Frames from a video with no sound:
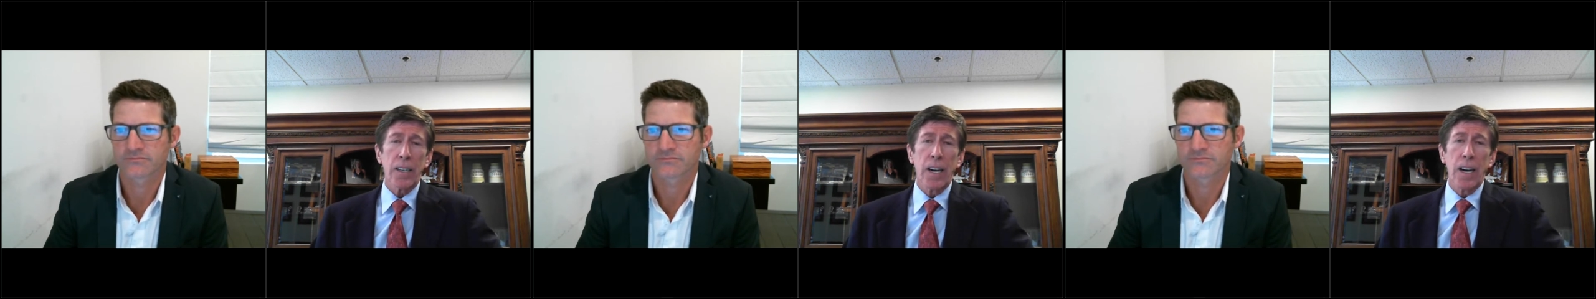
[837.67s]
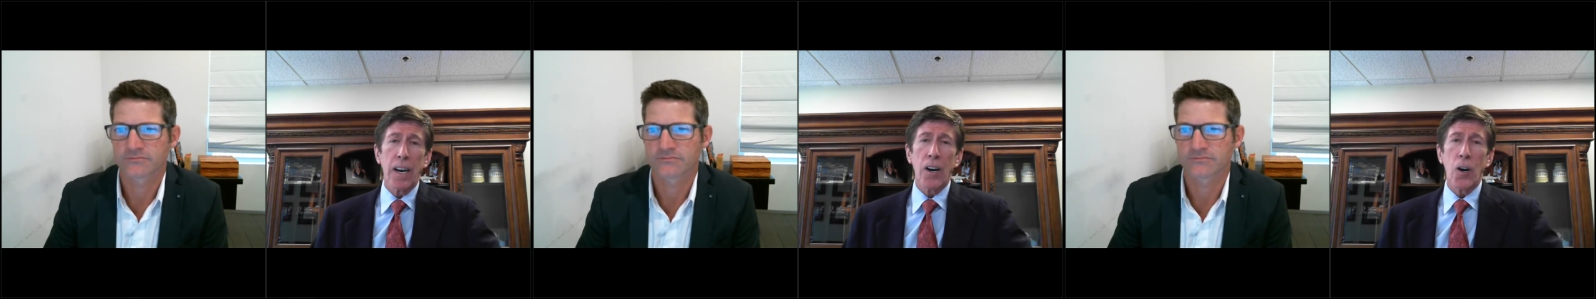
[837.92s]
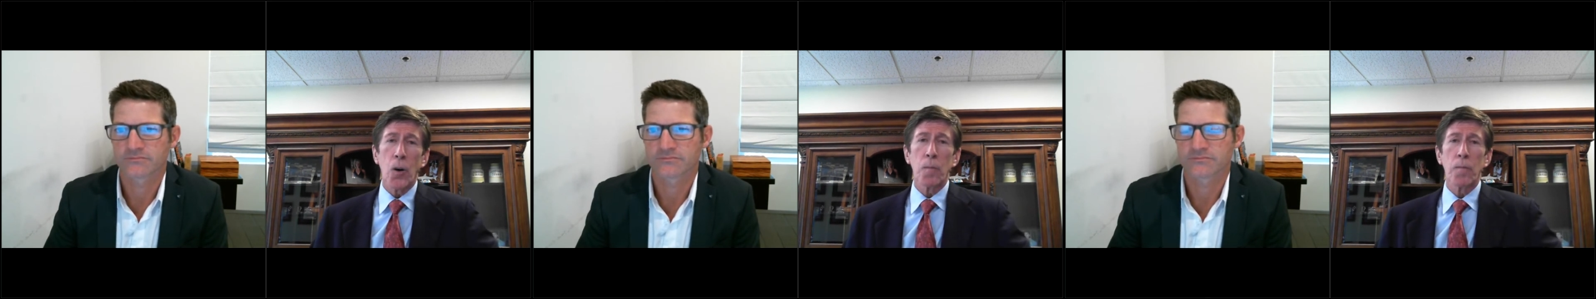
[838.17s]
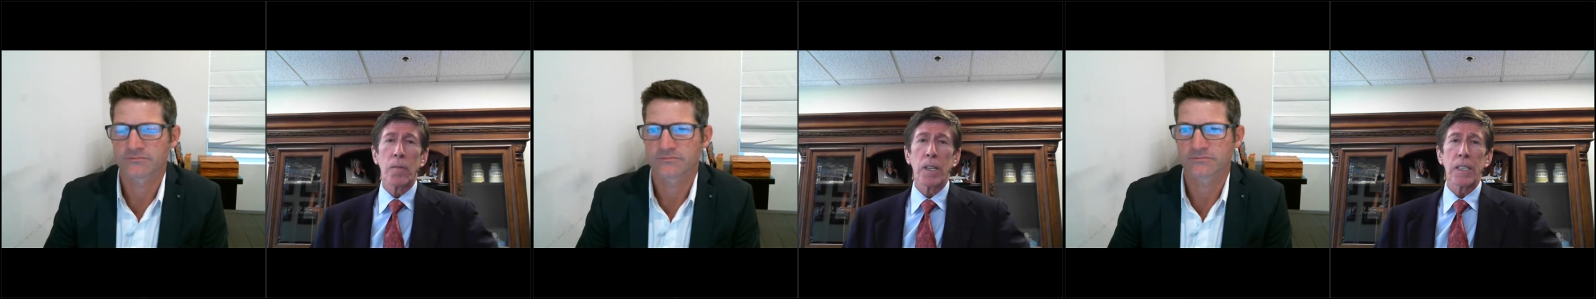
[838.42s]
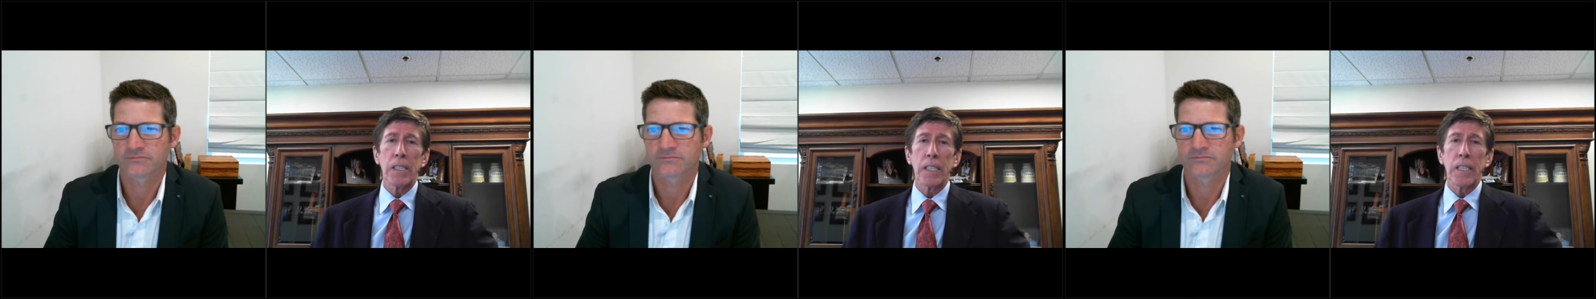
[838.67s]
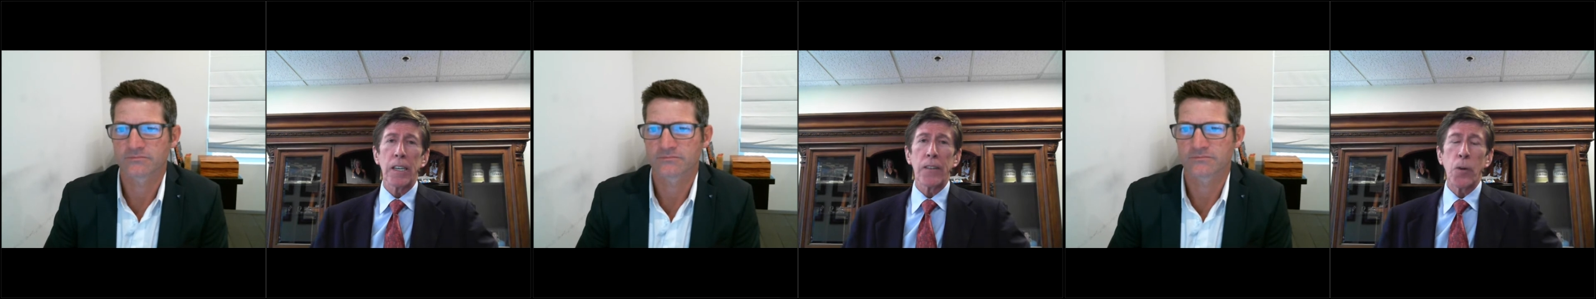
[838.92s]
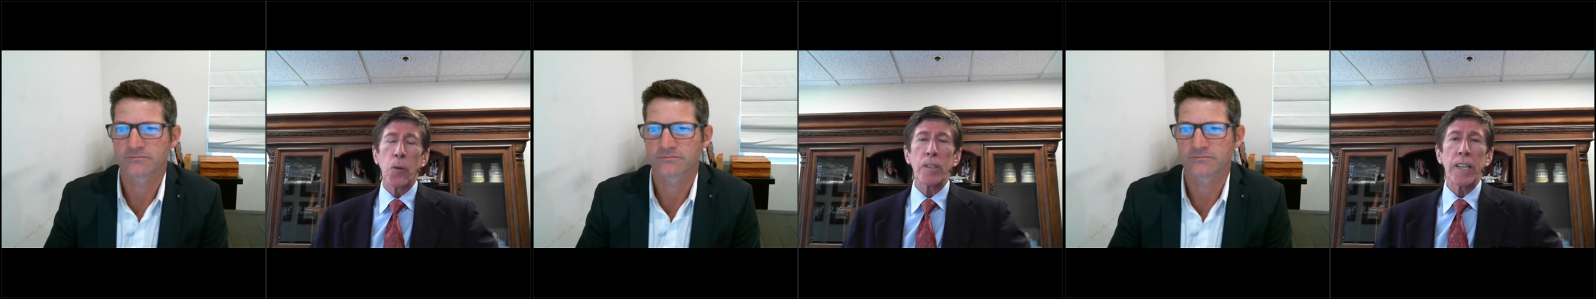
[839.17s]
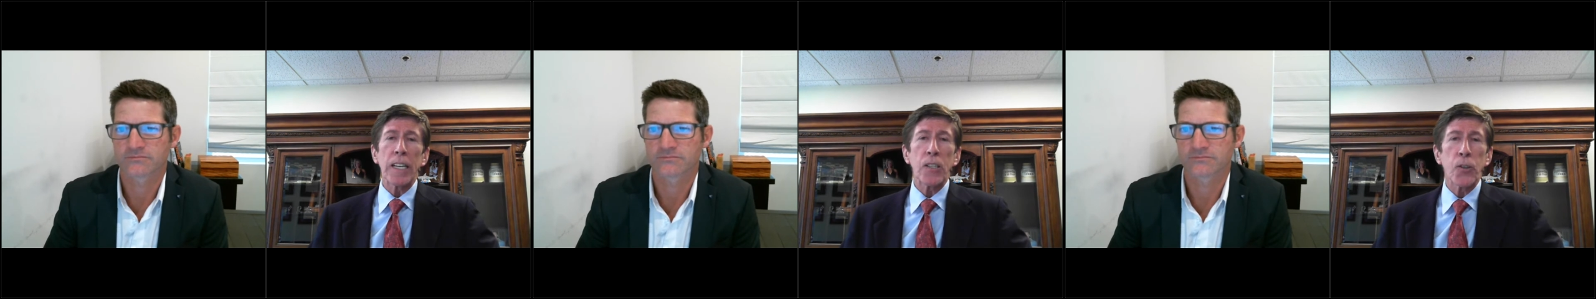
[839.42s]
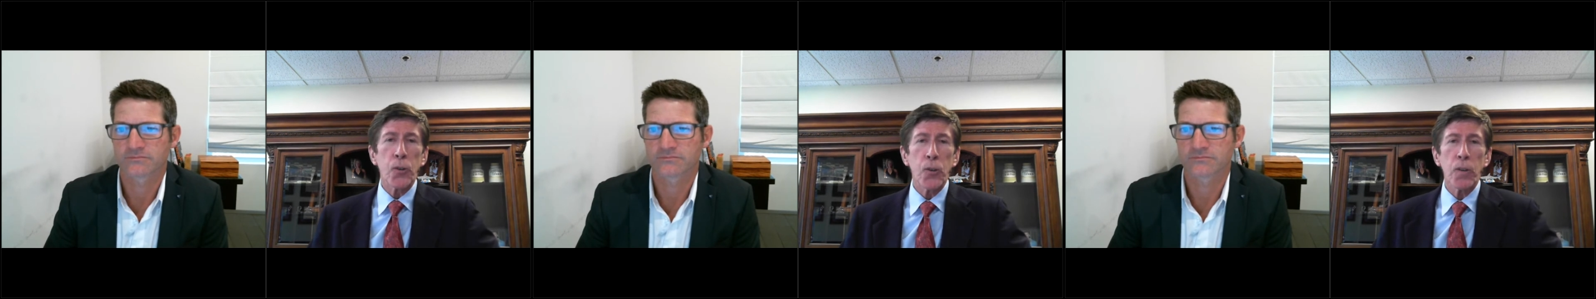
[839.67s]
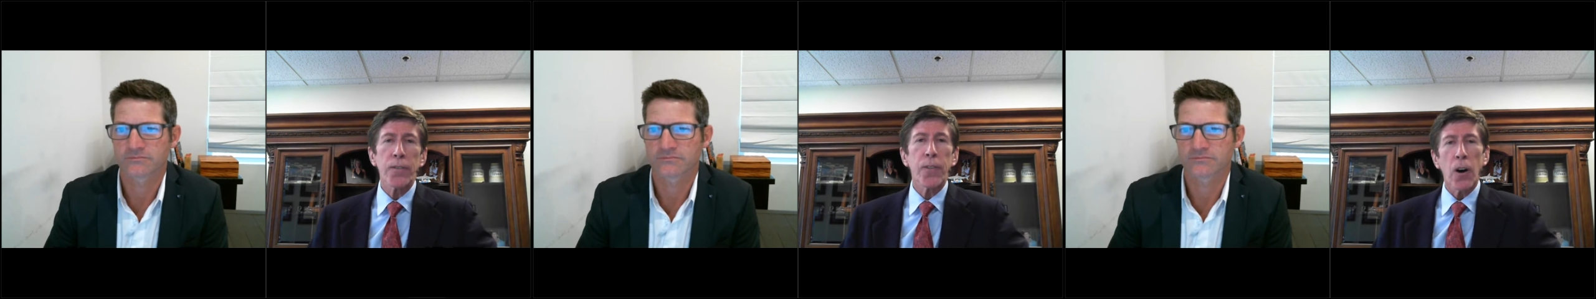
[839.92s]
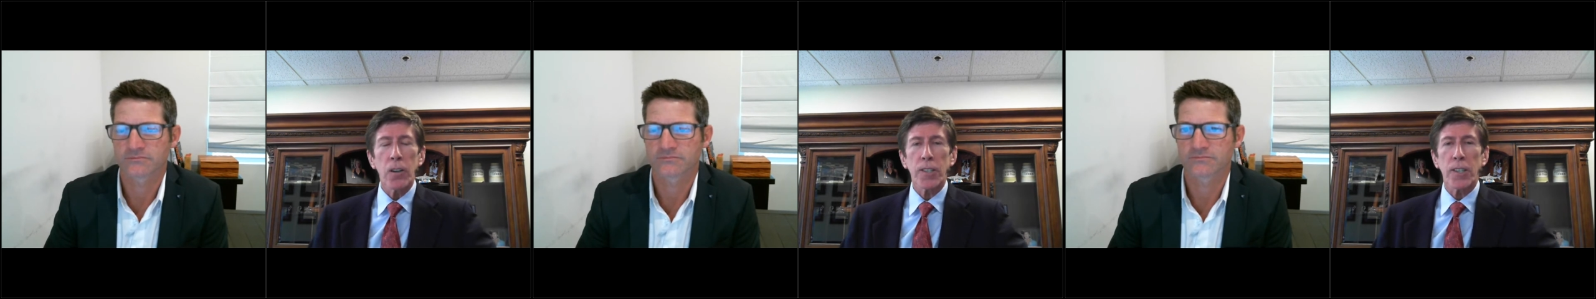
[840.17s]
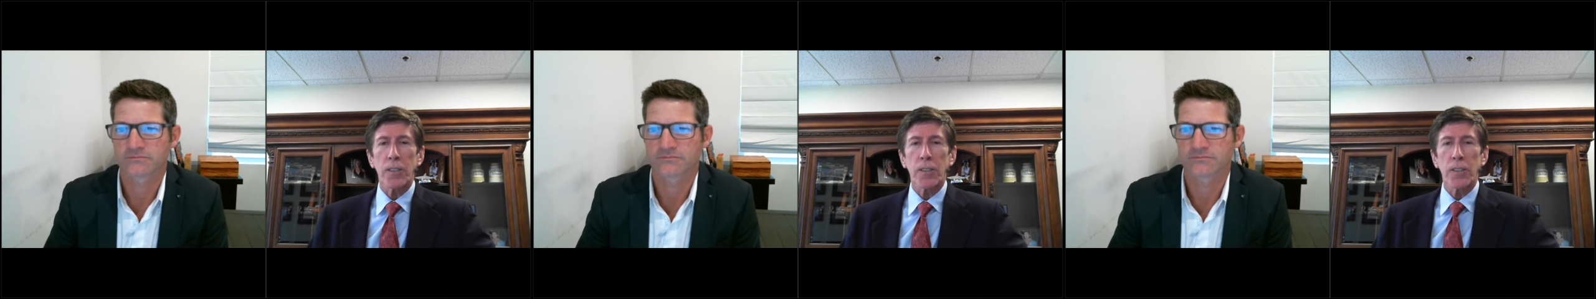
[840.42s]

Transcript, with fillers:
Speaker 1: Um, if it was a true or false